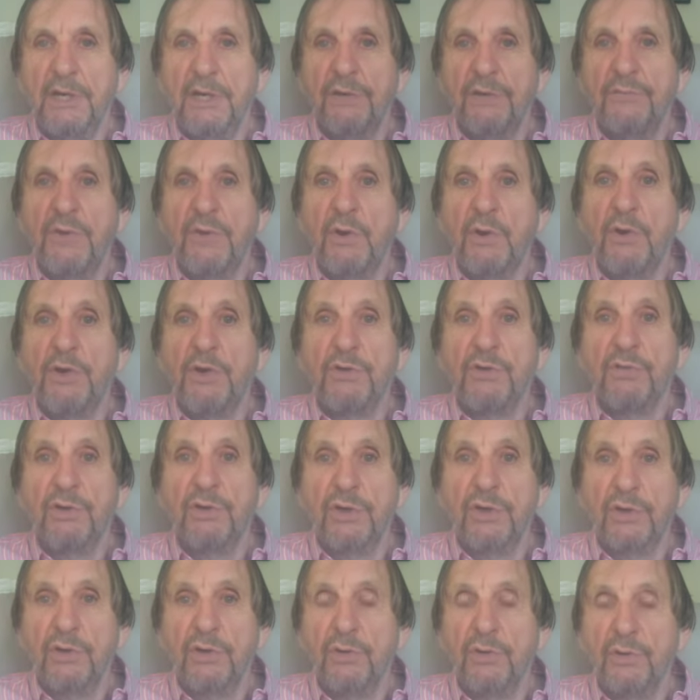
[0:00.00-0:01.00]
very
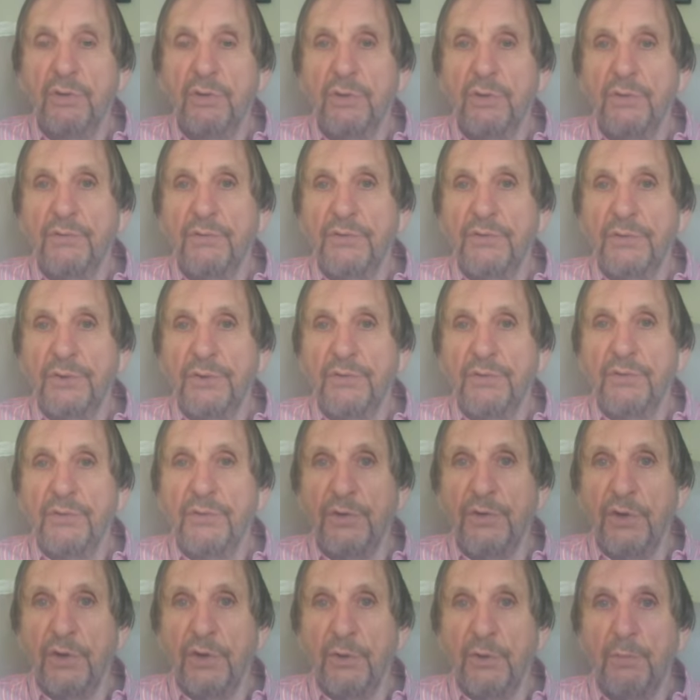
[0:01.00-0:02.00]
critical for the
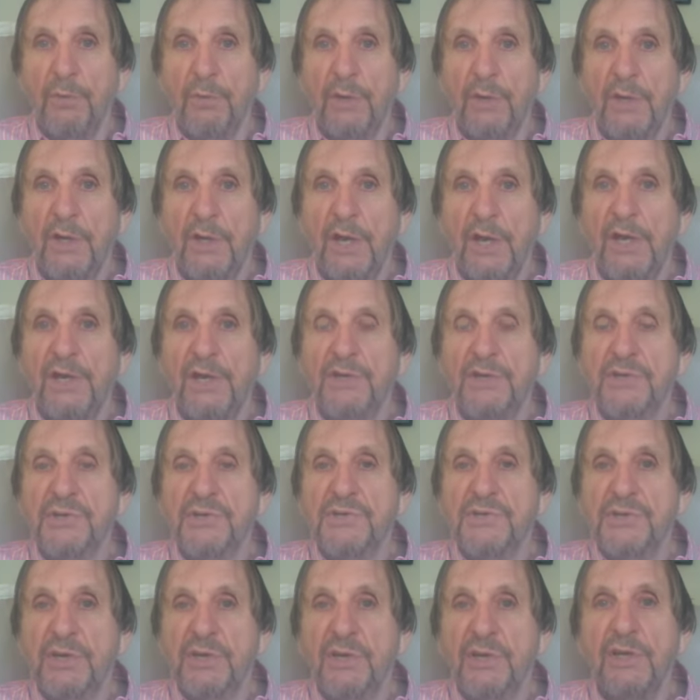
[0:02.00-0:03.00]
firm, and it
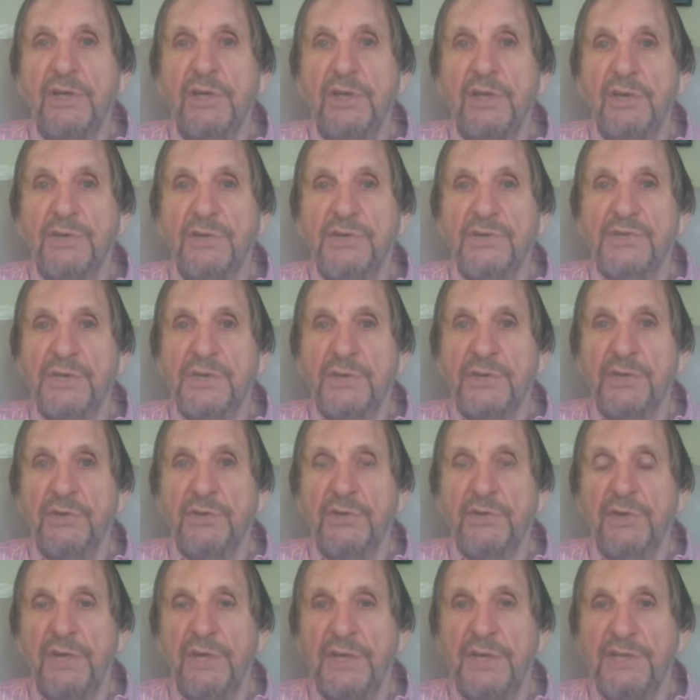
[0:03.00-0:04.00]
should certainly
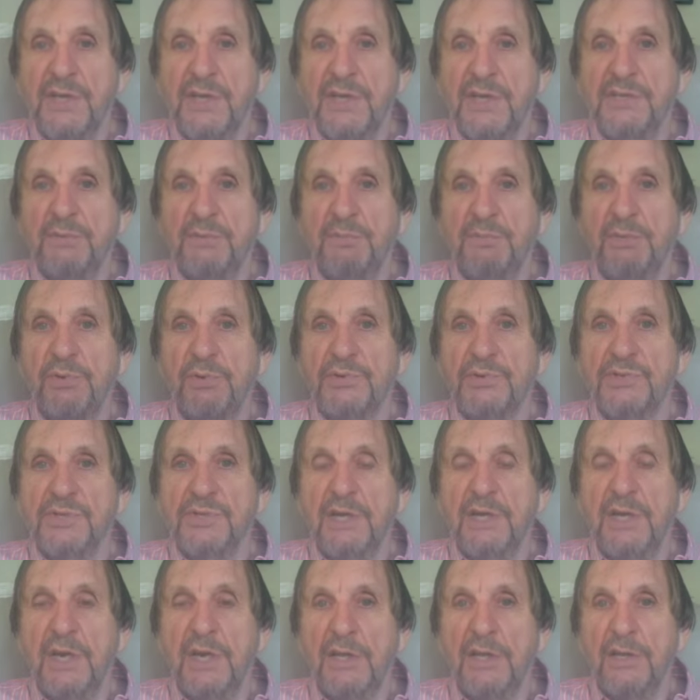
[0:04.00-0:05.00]
consider these as it puts
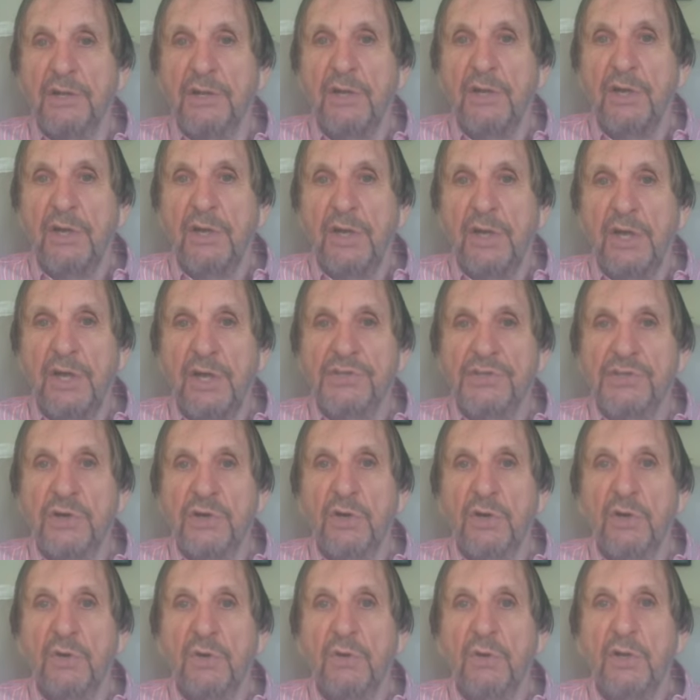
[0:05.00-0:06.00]
together its
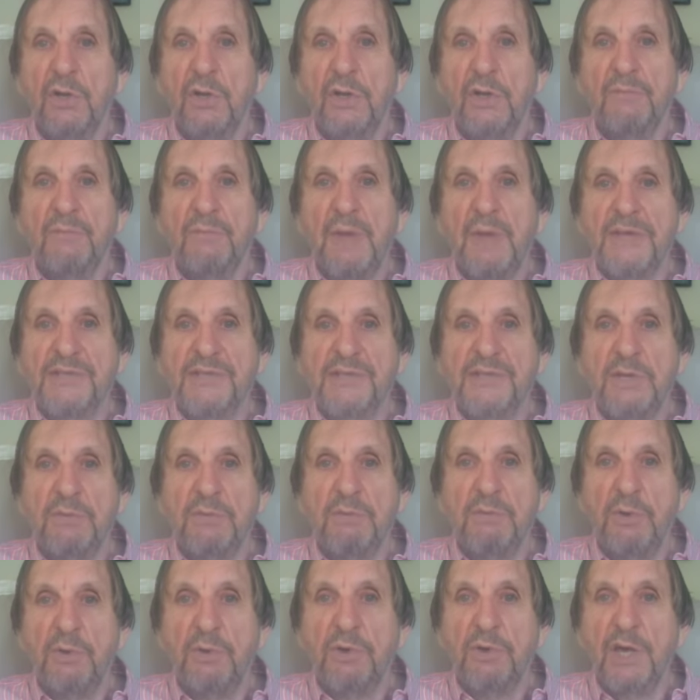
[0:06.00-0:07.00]
whole mass
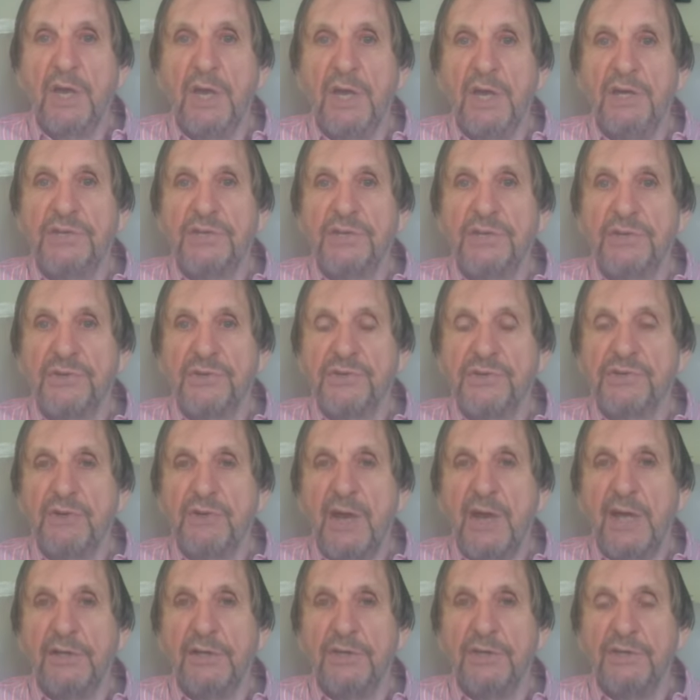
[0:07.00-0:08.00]
communication
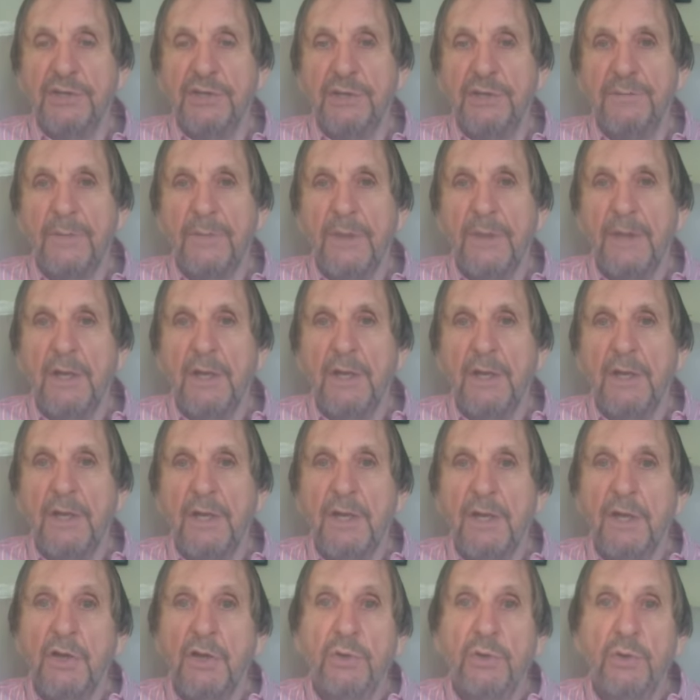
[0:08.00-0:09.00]
strategy.
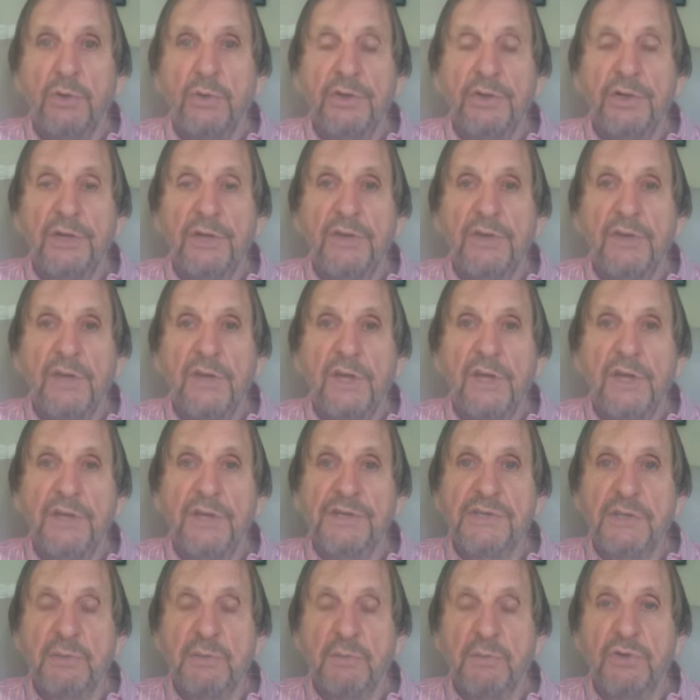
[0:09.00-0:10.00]
Included in
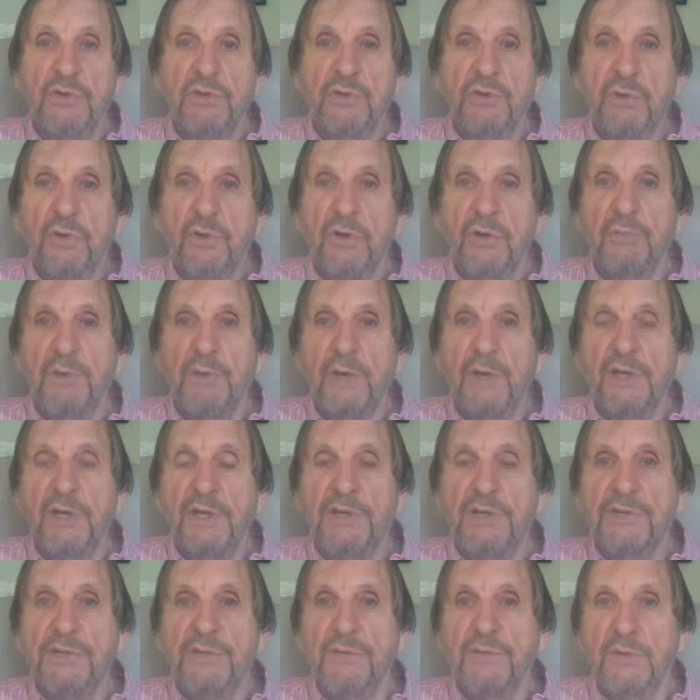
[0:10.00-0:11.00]
these, and we talk about
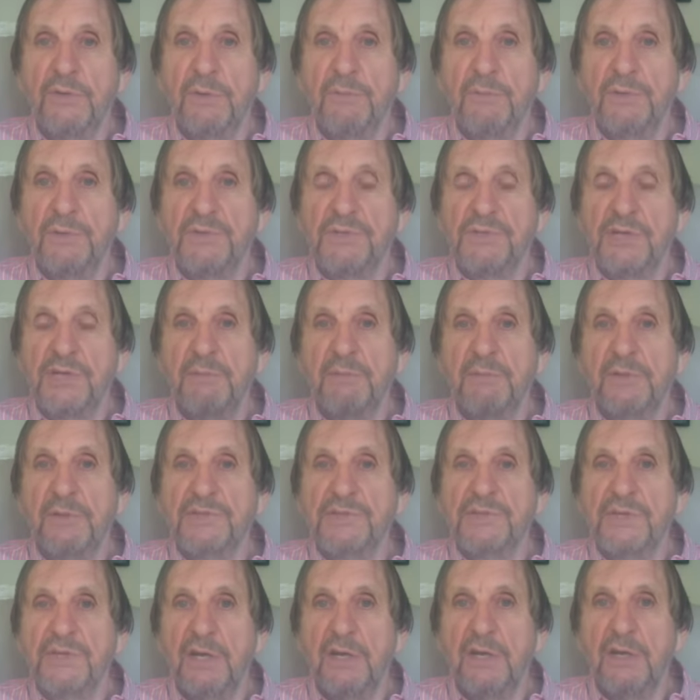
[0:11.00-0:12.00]
each of them to some
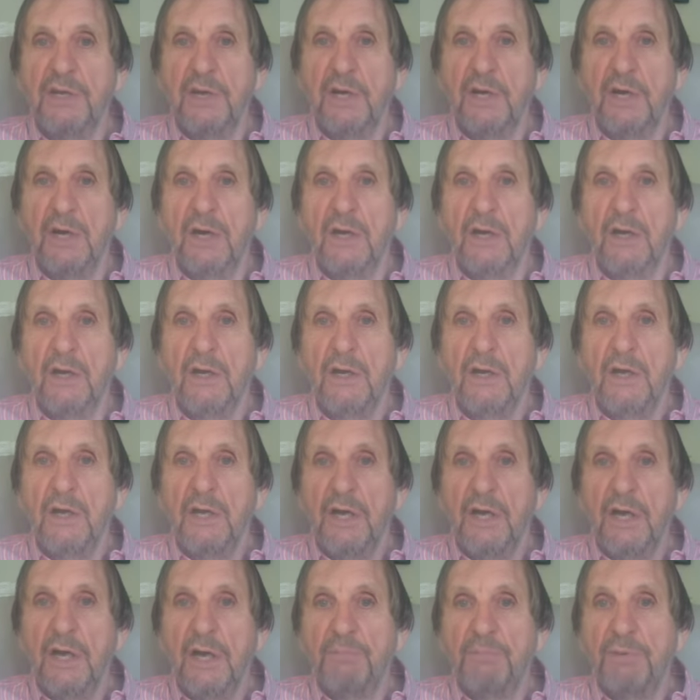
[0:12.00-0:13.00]
extent, are
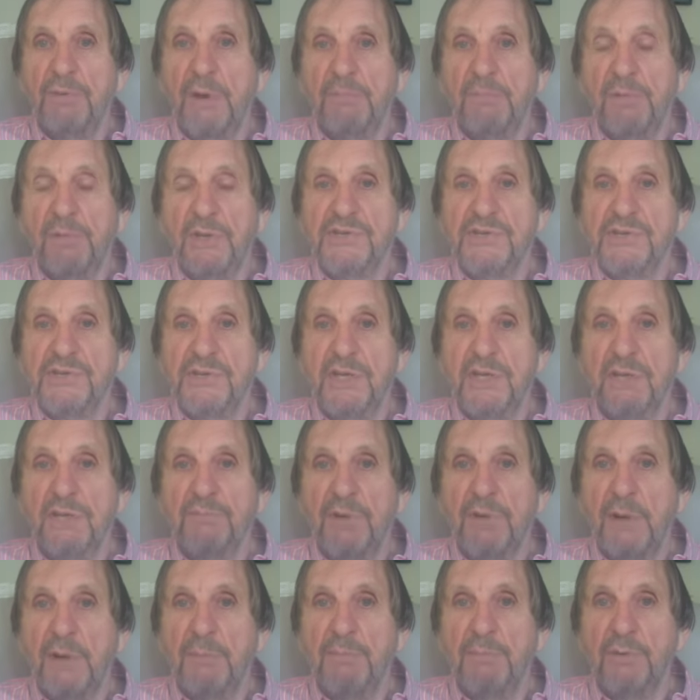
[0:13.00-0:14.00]
publicity
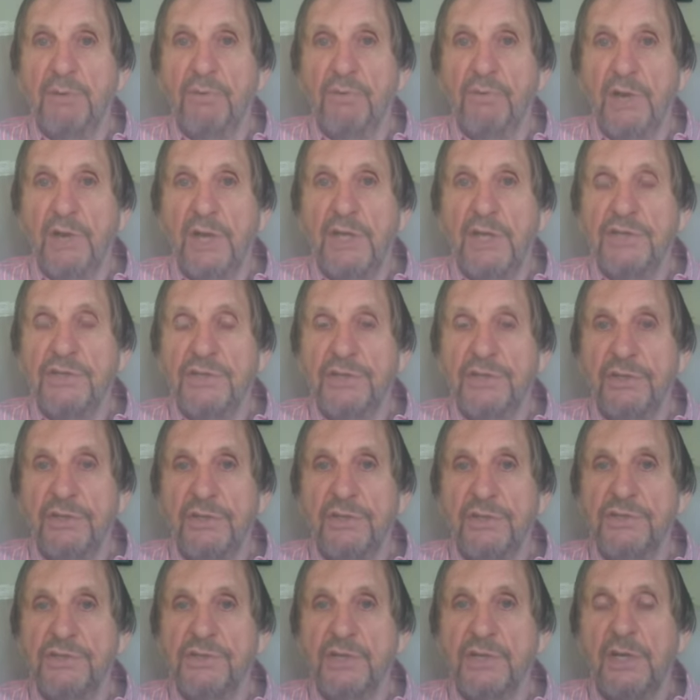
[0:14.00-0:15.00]
and public
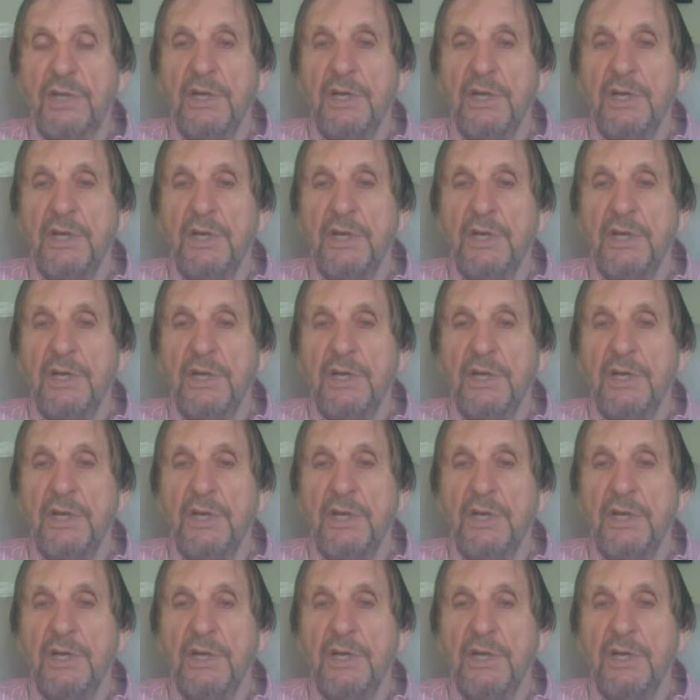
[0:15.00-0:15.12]
relations,